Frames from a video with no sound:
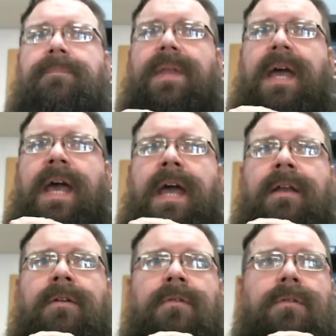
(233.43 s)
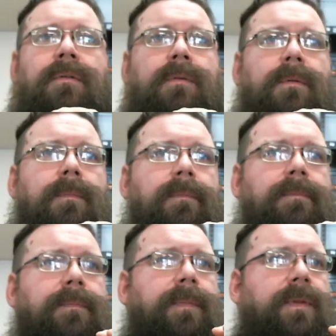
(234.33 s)
And
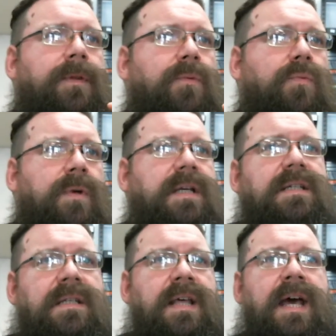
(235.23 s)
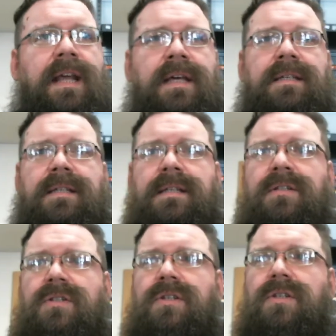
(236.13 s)
the reason that
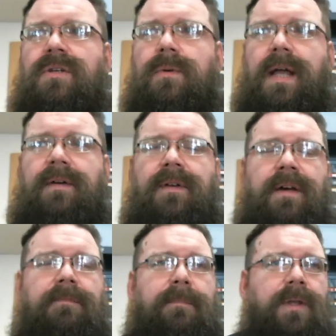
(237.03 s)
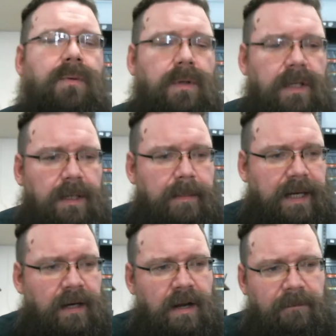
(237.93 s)
is you would literally
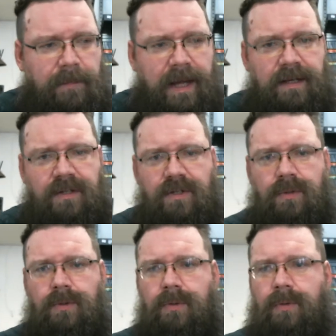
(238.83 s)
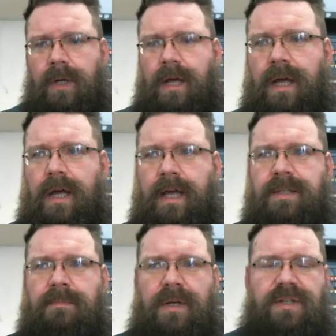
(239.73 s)
make enough paint to do
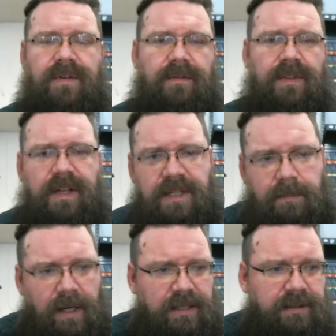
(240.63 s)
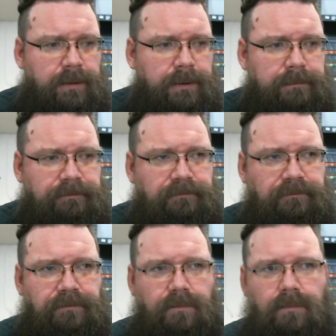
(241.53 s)
as much of everything as possible
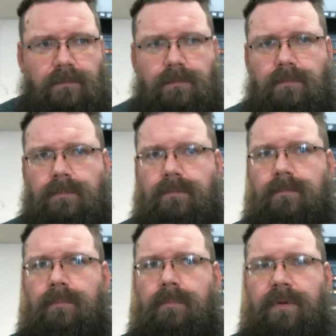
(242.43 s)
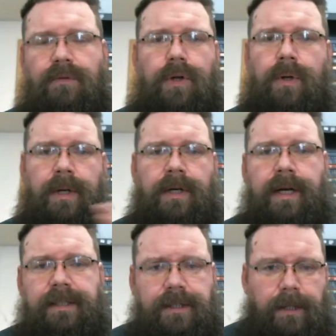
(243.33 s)
before you go on to your
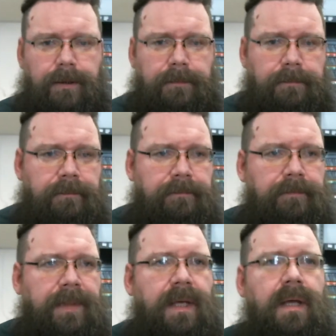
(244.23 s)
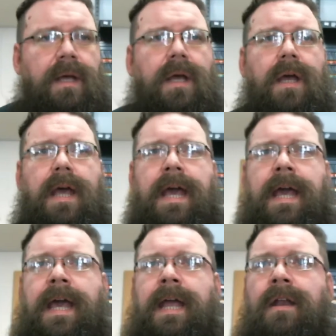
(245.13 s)
next color.
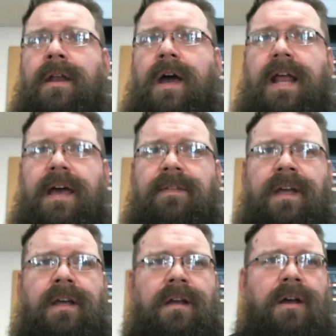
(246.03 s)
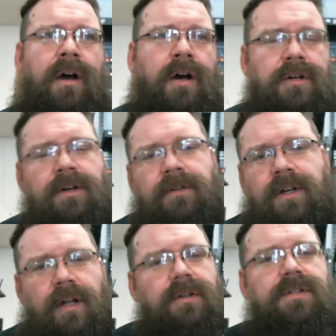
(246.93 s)
And not having 100 different
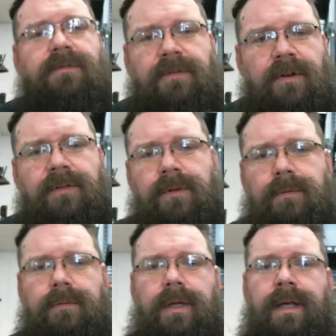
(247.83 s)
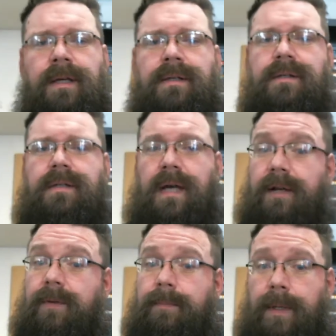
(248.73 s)
colors in front of you is kind
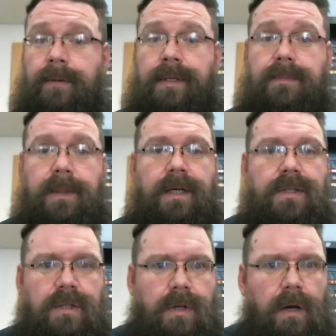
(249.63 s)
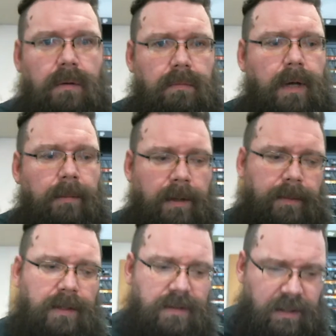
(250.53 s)
of a bonus, because I'm going to be
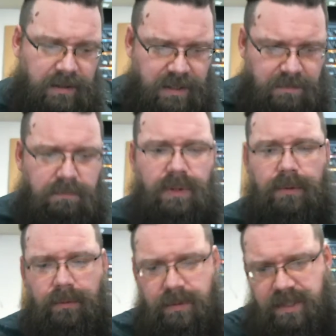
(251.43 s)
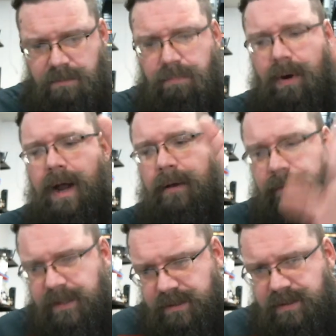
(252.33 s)
using this blue, this
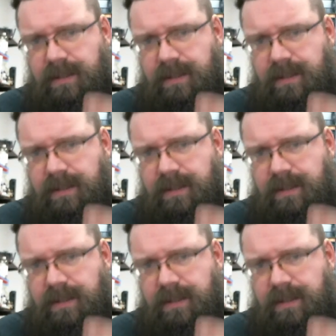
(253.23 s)
brown, this